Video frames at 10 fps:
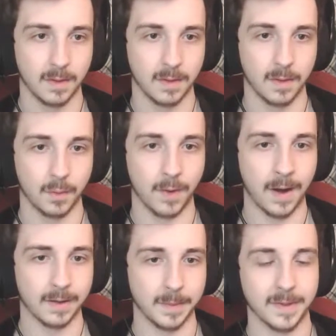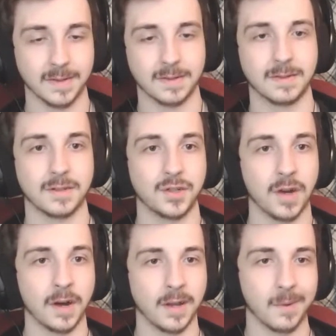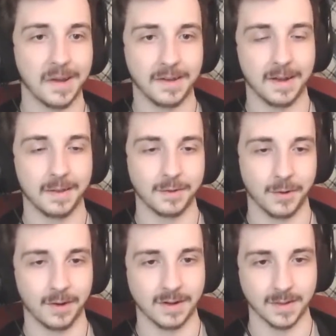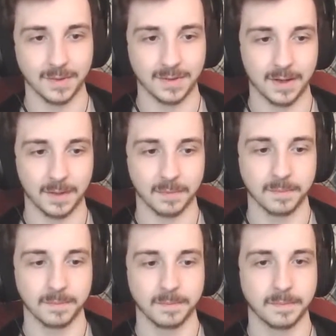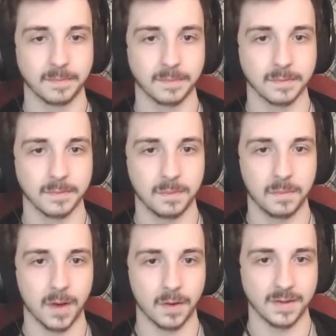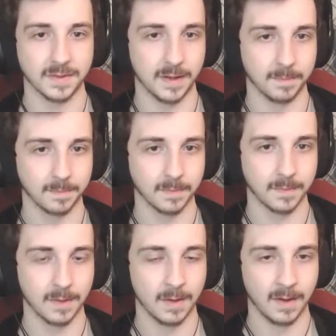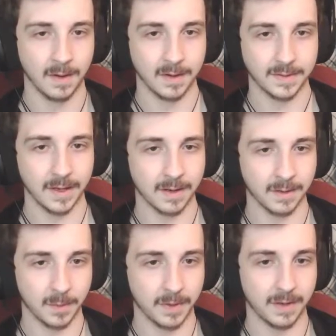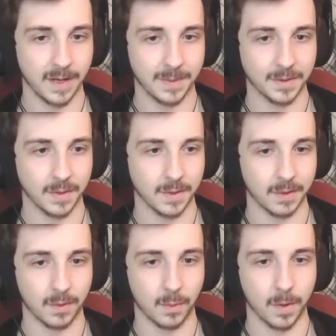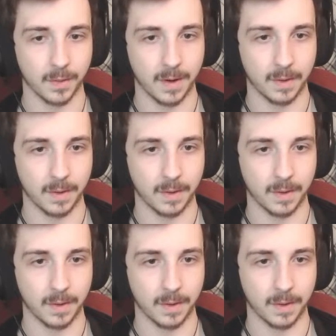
Rally, because it's the shiny way to end the turn, as I was saying. Alright, Sam. Take a little bit of damage so that you can one-round